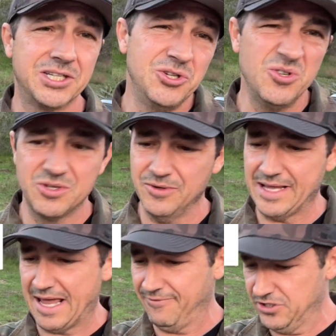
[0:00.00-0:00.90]
two, two and
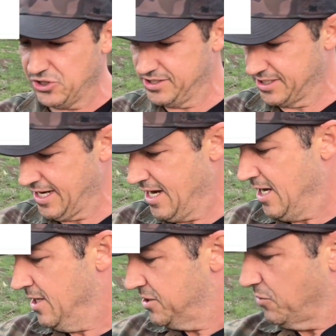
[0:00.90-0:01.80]
a half inches.
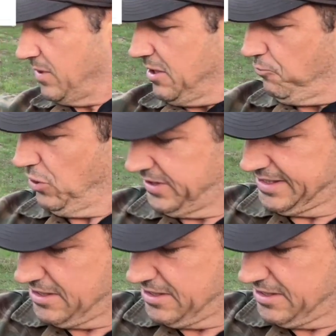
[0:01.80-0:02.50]
So when you put this